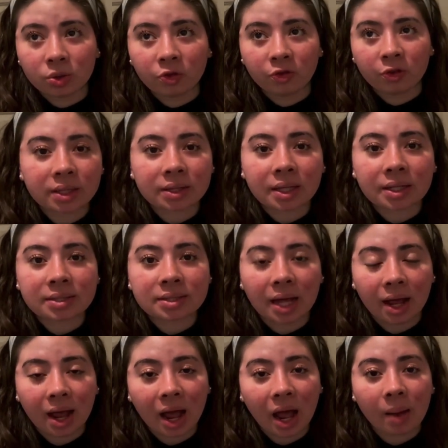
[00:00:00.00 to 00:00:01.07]
feel things that
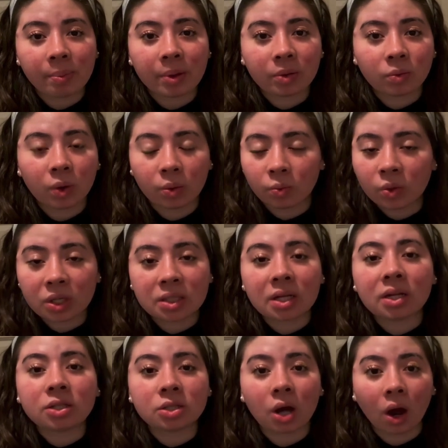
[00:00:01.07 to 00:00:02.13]
happened when we
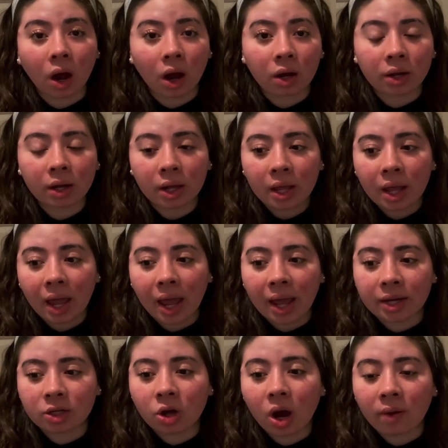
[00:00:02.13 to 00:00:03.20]
did talk
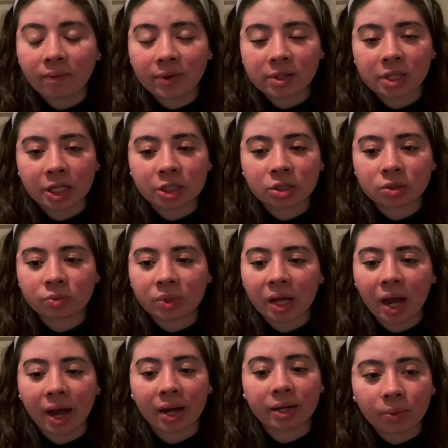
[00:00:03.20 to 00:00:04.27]
and conversations we
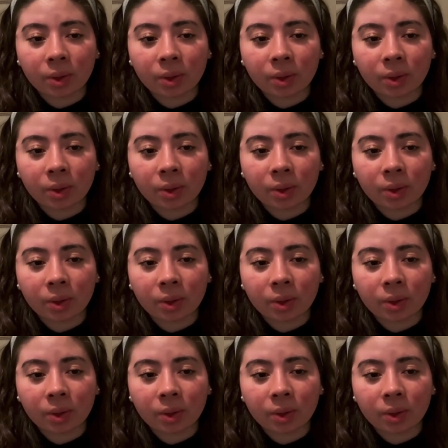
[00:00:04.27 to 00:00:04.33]
had.